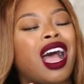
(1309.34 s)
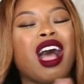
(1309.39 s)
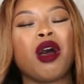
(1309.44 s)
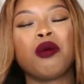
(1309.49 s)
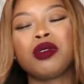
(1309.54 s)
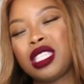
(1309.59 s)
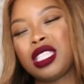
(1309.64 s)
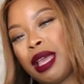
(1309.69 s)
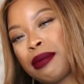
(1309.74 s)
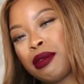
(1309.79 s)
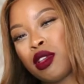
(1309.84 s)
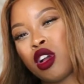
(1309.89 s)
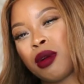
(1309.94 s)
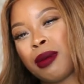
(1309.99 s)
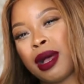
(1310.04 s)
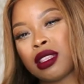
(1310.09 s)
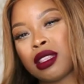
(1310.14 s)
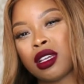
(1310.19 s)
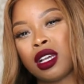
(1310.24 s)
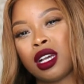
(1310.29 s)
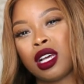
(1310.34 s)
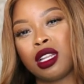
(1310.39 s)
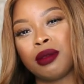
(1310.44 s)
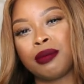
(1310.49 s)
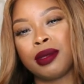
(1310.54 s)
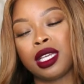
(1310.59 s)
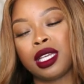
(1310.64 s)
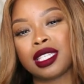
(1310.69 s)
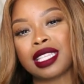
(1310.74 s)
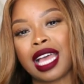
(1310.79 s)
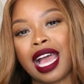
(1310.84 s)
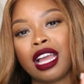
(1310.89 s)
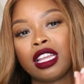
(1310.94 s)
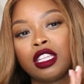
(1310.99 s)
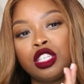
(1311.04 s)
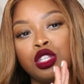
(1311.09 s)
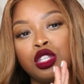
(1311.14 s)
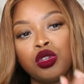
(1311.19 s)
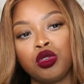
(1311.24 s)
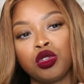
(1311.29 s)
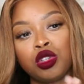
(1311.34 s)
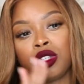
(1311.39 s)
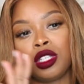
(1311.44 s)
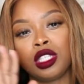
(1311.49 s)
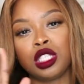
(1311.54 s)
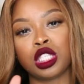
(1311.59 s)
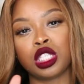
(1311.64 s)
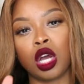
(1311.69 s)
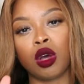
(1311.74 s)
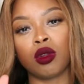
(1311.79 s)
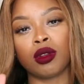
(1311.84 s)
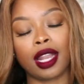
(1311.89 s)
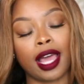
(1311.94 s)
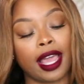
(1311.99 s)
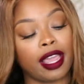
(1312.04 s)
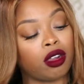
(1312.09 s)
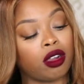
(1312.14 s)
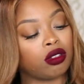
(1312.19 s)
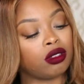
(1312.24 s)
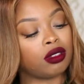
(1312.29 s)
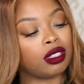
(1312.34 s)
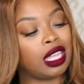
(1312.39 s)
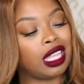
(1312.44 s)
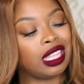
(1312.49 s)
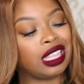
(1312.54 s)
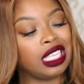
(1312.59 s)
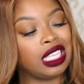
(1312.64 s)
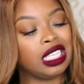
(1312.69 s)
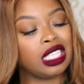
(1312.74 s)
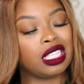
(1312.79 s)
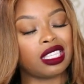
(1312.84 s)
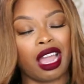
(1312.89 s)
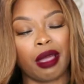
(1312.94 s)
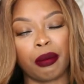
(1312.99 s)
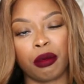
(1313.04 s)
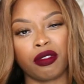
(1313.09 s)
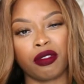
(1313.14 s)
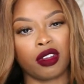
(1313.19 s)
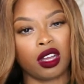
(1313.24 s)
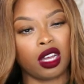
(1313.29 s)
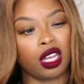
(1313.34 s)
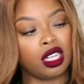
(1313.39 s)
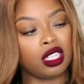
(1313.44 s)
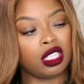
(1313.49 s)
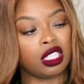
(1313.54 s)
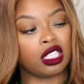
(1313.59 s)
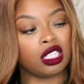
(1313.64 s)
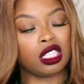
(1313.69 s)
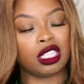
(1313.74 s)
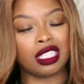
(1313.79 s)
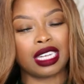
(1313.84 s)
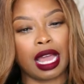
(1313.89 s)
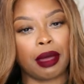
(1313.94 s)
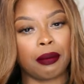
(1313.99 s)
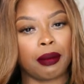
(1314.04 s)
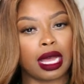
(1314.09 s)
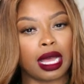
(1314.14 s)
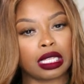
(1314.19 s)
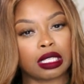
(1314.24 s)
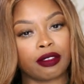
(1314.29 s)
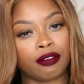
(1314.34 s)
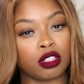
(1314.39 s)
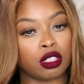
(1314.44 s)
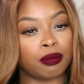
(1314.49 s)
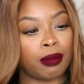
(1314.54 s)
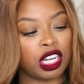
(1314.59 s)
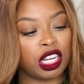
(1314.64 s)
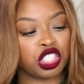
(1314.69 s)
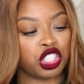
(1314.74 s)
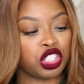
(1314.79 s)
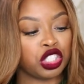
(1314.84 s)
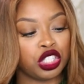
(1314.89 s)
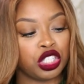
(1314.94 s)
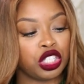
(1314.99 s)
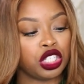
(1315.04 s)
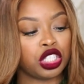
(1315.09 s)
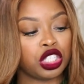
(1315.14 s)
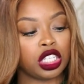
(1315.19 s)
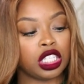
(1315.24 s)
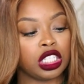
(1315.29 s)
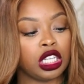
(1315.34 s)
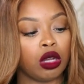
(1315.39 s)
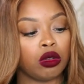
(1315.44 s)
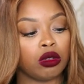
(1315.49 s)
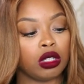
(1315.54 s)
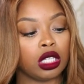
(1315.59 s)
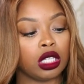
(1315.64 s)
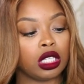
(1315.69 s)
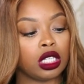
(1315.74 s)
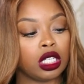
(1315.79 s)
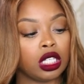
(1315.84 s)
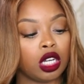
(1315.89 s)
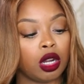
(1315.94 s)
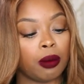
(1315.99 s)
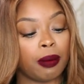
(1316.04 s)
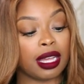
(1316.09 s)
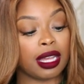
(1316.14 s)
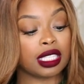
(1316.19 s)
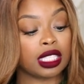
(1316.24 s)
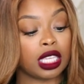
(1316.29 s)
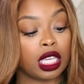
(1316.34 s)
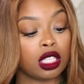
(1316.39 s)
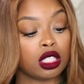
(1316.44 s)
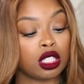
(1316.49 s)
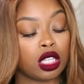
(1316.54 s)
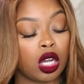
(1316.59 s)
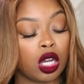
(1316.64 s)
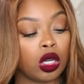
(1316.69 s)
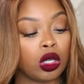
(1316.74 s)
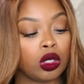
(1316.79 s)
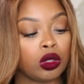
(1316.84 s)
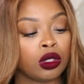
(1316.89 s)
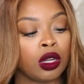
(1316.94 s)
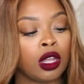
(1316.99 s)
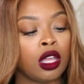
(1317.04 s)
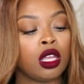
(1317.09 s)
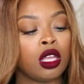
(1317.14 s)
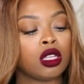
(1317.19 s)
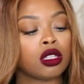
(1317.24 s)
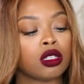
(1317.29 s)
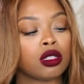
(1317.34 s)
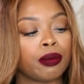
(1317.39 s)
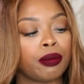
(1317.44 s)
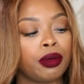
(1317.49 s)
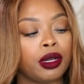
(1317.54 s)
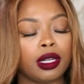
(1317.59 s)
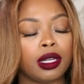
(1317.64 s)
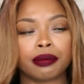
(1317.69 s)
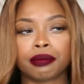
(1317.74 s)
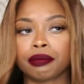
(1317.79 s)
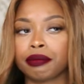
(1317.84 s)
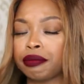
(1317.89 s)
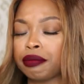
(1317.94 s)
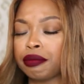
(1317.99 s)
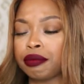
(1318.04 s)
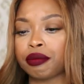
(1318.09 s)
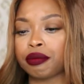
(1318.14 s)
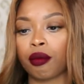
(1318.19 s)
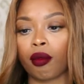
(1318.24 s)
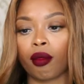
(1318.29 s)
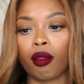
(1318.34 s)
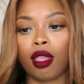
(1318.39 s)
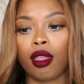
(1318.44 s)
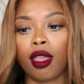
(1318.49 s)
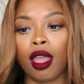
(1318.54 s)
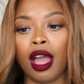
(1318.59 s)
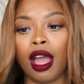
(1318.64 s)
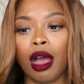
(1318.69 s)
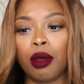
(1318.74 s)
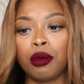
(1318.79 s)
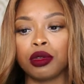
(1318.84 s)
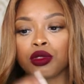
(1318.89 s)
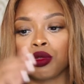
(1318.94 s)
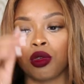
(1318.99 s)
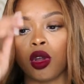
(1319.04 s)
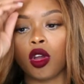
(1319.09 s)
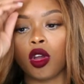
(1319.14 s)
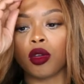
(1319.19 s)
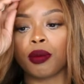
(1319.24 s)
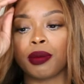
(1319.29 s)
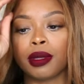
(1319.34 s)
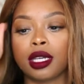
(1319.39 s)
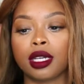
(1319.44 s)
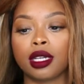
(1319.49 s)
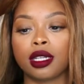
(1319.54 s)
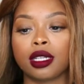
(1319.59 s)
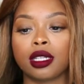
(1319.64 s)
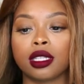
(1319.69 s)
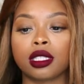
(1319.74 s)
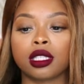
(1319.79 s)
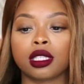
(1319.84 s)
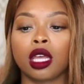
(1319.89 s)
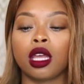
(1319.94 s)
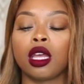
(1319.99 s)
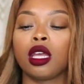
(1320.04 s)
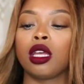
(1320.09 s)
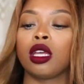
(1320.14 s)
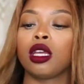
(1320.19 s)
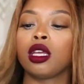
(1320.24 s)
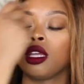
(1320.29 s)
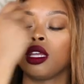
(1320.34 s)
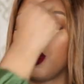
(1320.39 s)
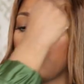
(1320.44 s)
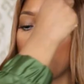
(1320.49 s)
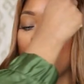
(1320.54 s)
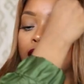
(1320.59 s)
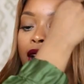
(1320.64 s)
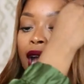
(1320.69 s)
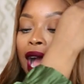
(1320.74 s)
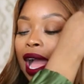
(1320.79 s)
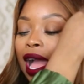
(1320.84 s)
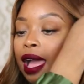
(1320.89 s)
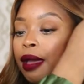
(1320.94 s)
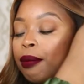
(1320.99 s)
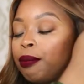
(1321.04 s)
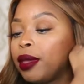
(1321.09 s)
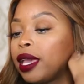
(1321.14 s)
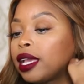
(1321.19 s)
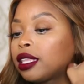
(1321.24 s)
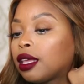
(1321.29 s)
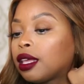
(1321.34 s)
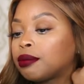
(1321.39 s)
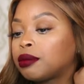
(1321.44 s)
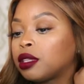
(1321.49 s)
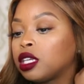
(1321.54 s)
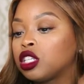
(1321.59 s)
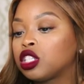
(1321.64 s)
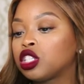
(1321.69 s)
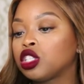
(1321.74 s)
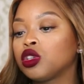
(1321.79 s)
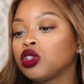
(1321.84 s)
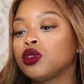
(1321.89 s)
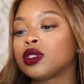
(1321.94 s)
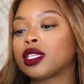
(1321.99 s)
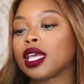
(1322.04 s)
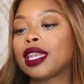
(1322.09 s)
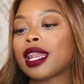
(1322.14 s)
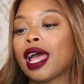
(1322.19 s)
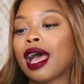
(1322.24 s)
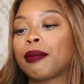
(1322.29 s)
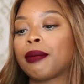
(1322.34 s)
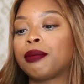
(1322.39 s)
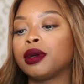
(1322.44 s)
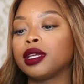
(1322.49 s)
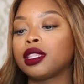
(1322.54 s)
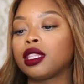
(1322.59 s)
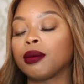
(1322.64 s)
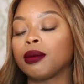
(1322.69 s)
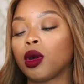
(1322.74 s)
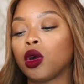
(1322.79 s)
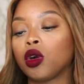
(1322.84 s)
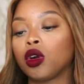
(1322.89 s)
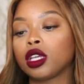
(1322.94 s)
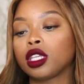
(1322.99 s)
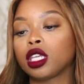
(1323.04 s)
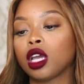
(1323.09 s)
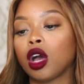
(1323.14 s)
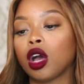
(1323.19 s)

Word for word: I was skeptical about the color because I usually don't like these type of colors. Just not my, my zhuzh. It don't look good on my skin tone. But I was wrong because when I picked up these shoes and I put them on,